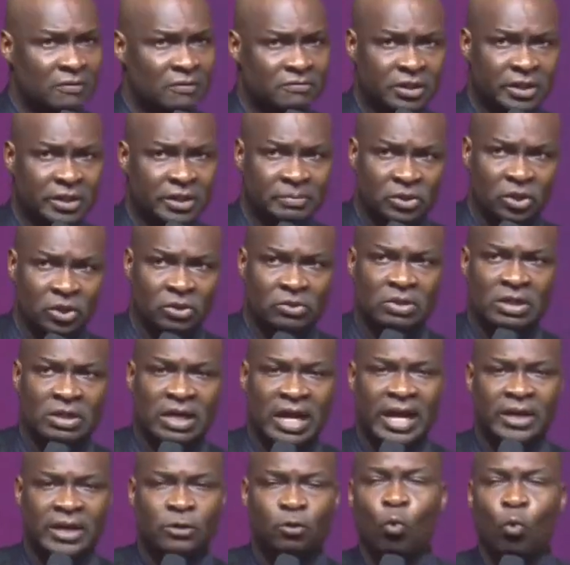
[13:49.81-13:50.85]
of scripture
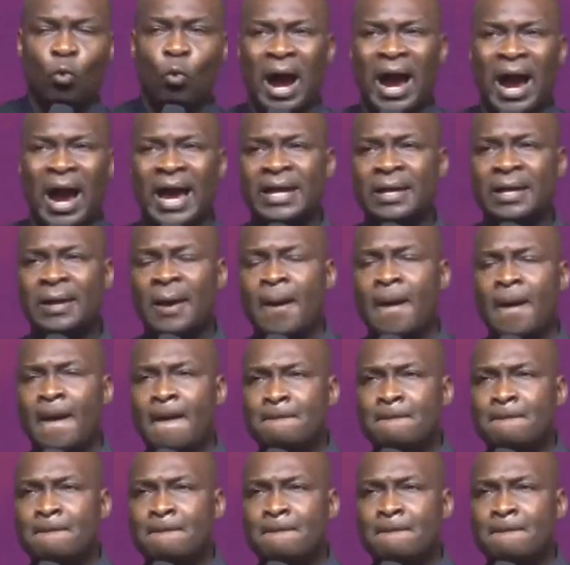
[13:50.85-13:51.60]
tonight why